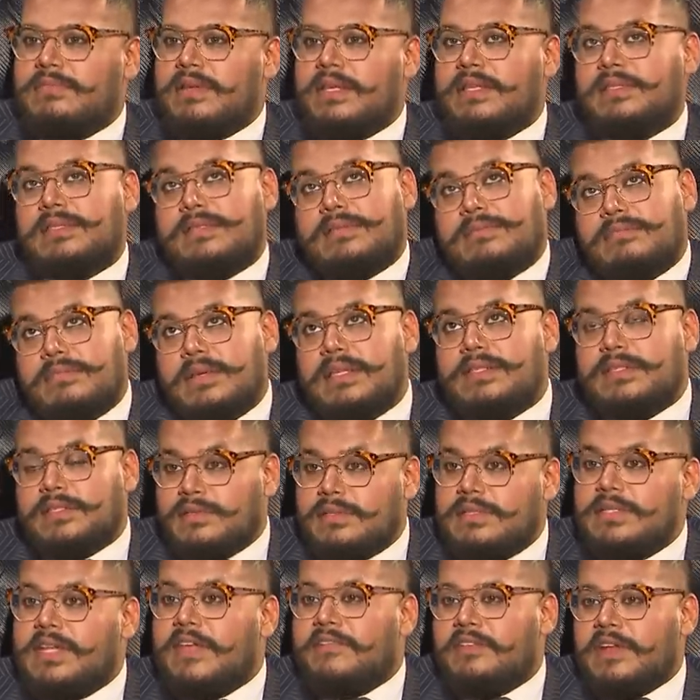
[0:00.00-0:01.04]
It's it's
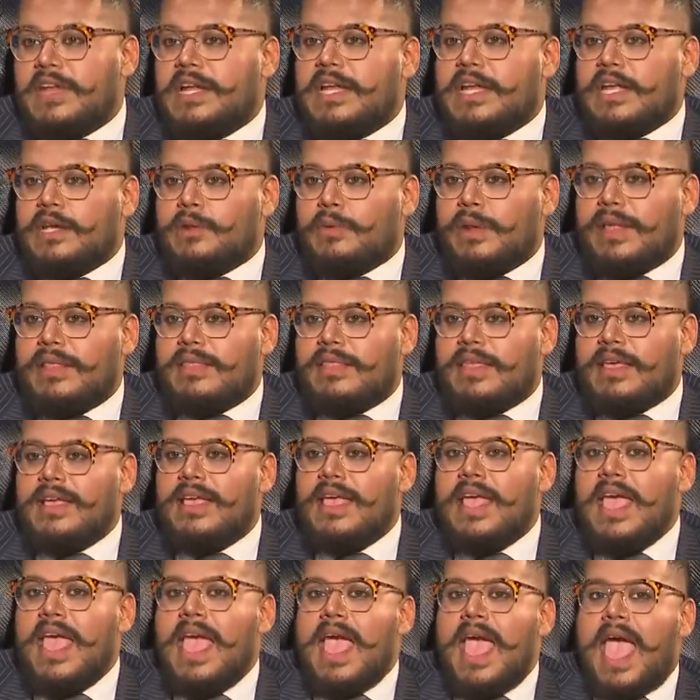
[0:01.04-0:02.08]
definitely a great thing,
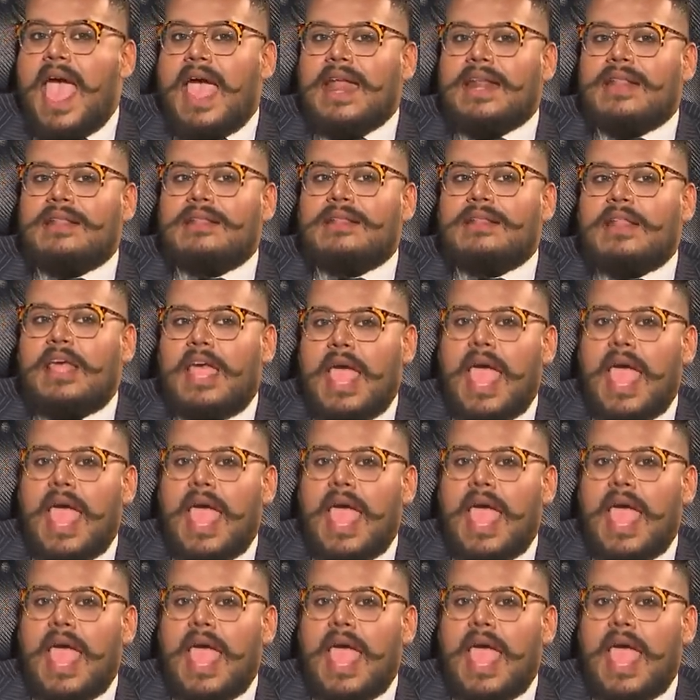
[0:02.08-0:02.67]
and you.